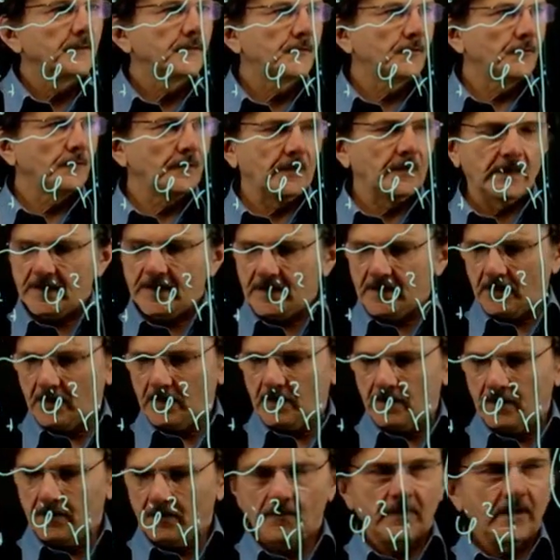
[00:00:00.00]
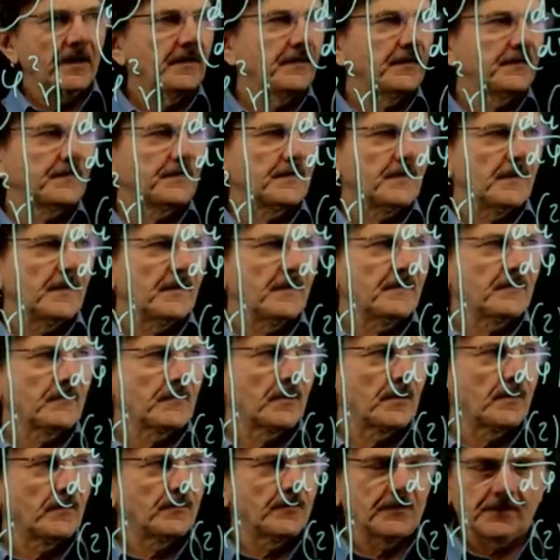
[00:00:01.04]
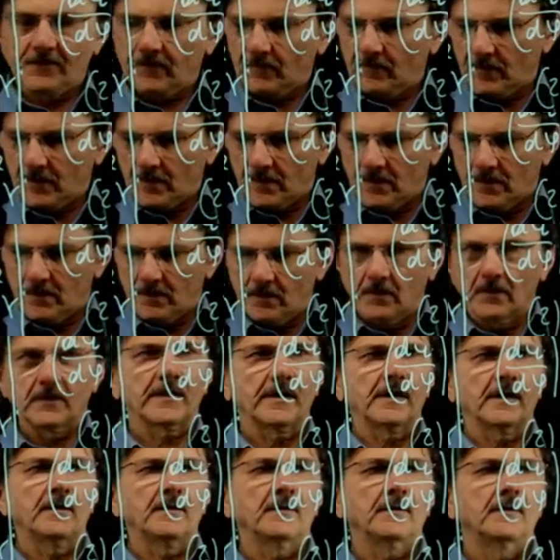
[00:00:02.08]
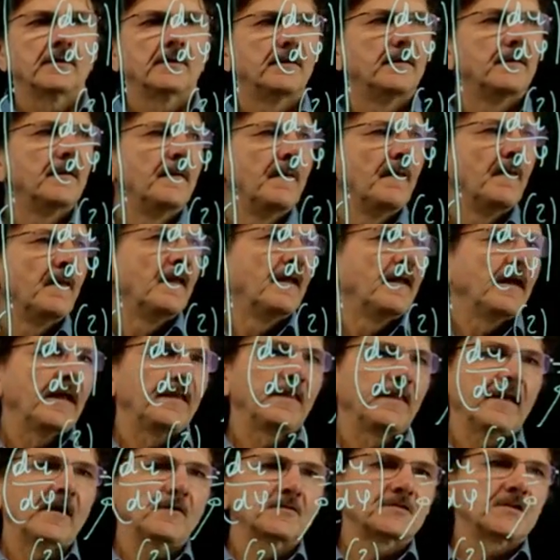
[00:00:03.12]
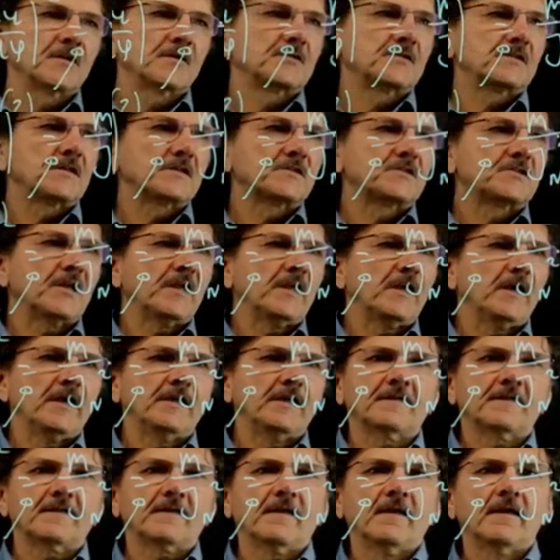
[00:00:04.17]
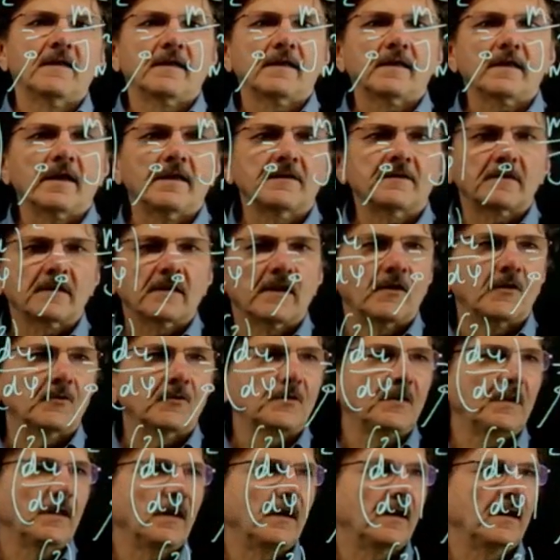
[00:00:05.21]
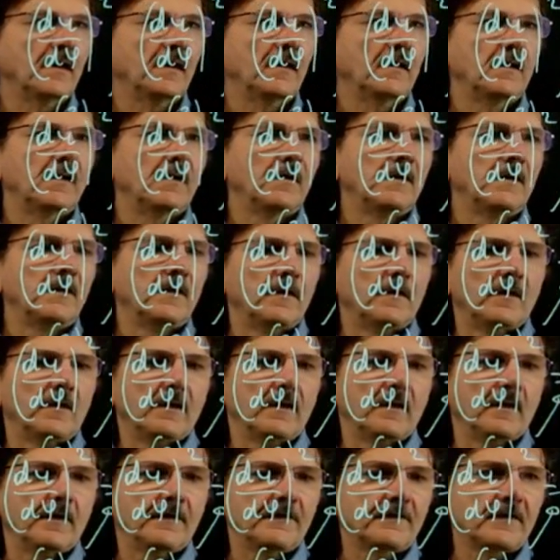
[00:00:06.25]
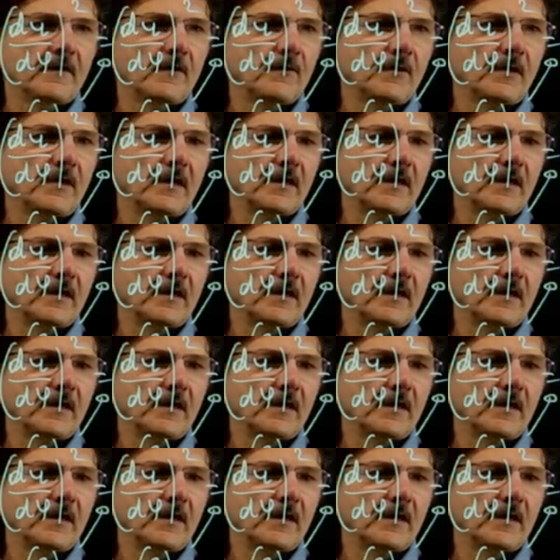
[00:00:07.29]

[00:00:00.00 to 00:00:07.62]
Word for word: Two n minus jn square over square. Okay, good. And now, so the jn's cancel out here, so we